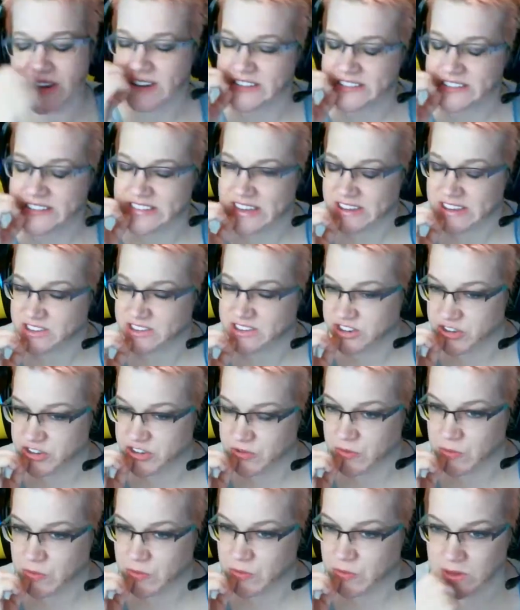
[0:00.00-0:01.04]
to say
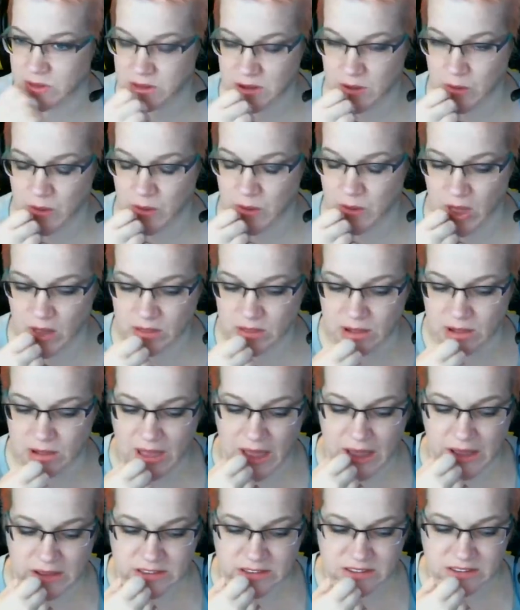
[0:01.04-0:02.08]
too, along the
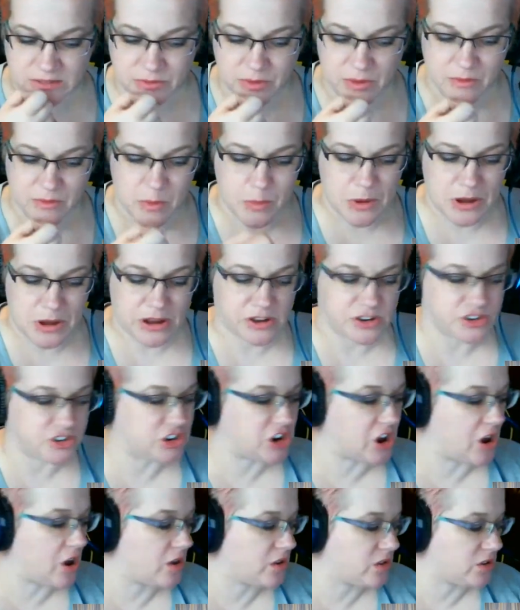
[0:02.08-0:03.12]
lines of everybody
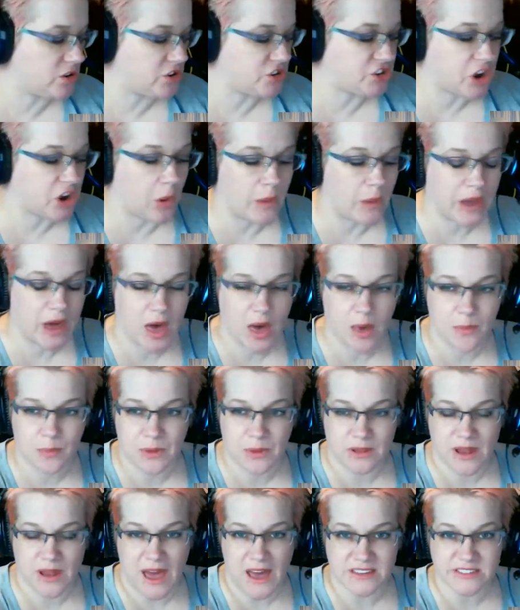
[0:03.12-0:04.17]
showing up
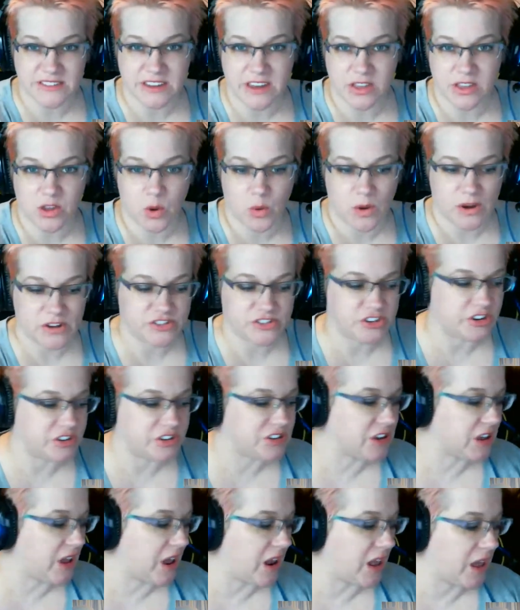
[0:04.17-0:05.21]
and asking their questions
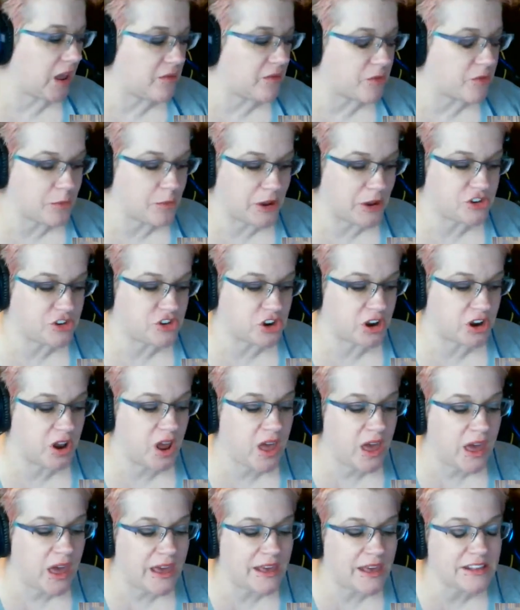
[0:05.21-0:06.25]
and getting information,
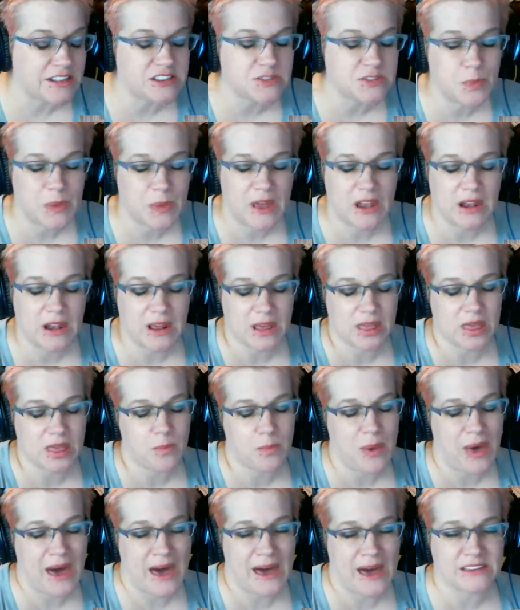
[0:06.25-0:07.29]
it's been in the
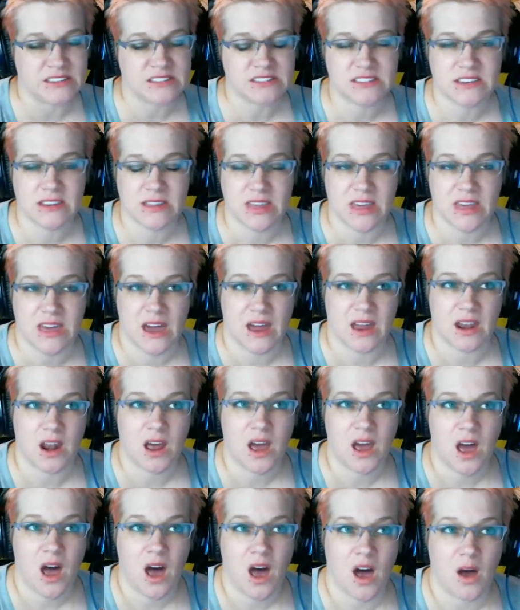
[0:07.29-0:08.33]
past that
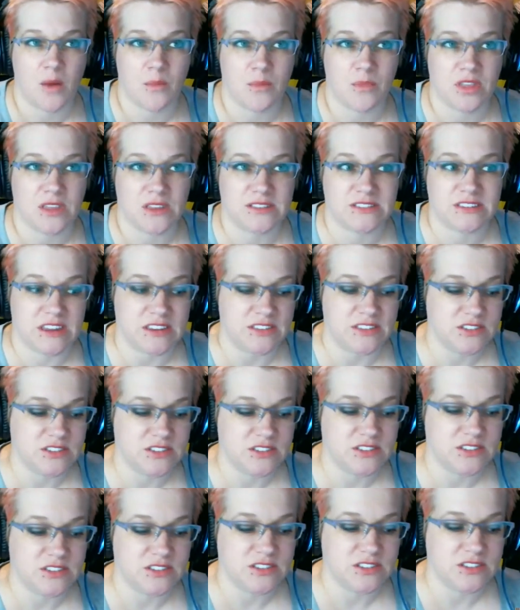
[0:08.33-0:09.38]
the dental
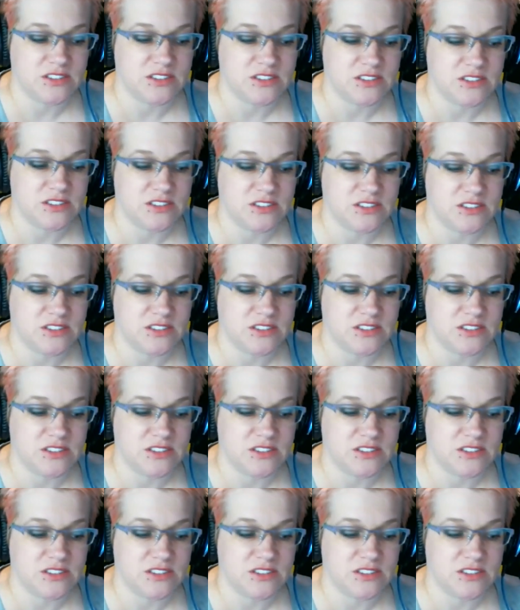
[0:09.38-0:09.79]
community